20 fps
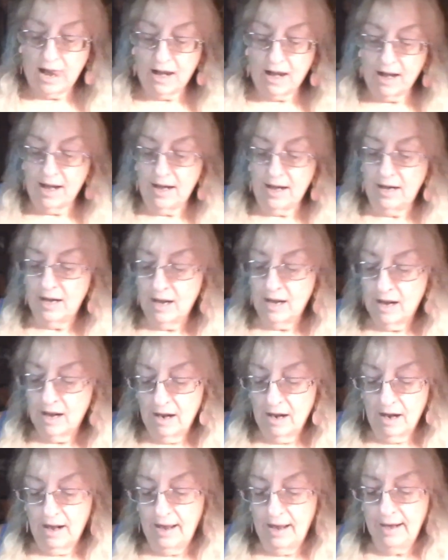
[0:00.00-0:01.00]
All right.
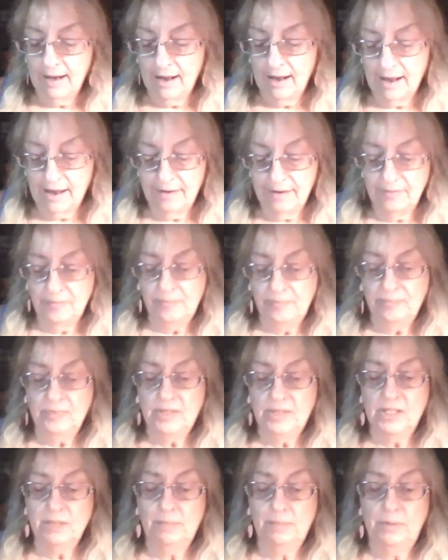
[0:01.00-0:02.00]
I got
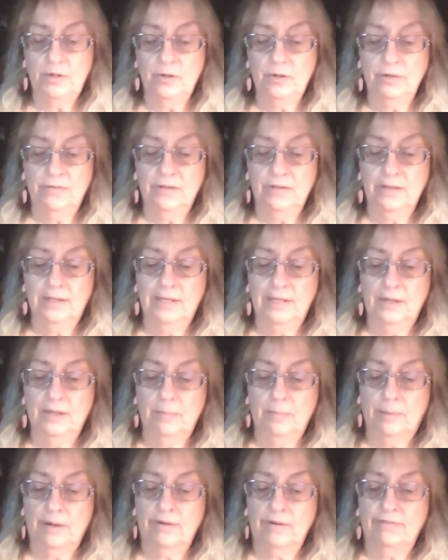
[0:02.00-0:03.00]
this beautiful
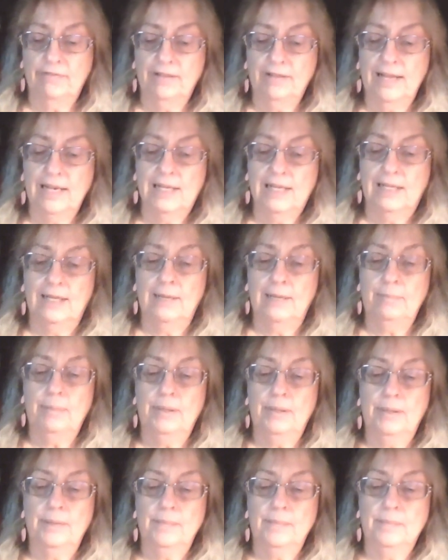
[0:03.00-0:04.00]
little butterfly clip